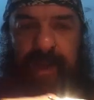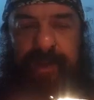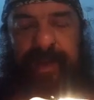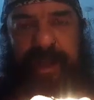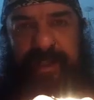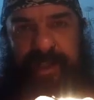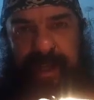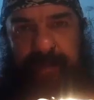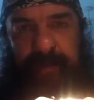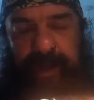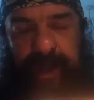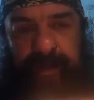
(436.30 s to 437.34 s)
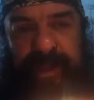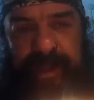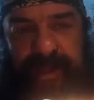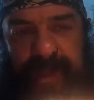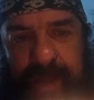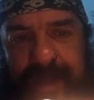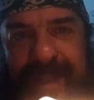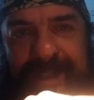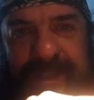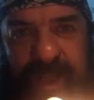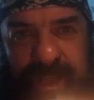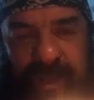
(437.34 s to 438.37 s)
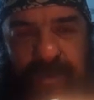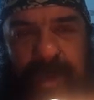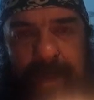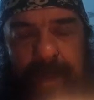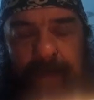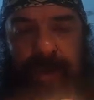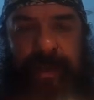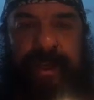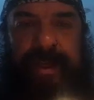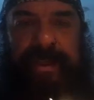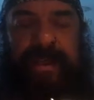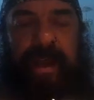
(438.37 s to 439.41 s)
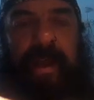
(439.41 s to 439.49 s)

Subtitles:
99.9% of the time it doesn't wrap up on these.